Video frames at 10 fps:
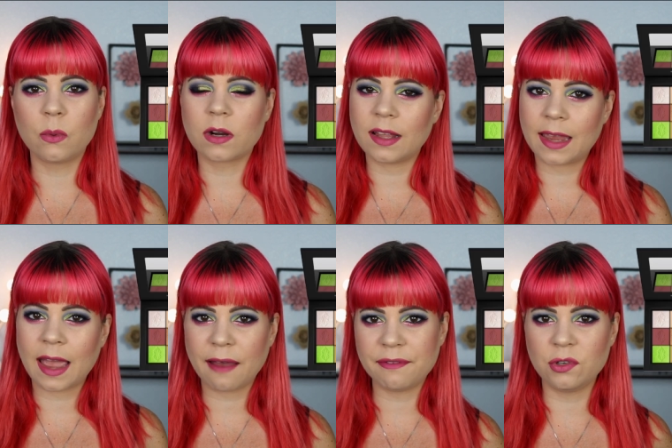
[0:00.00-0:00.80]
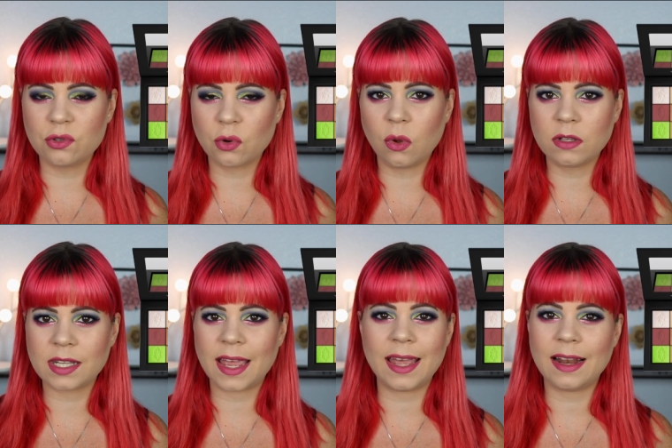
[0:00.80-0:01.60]
were like half
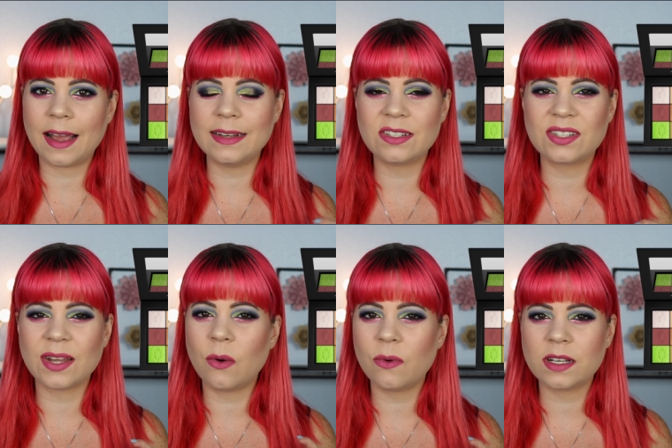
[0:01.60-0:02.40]
neutrals and I just don't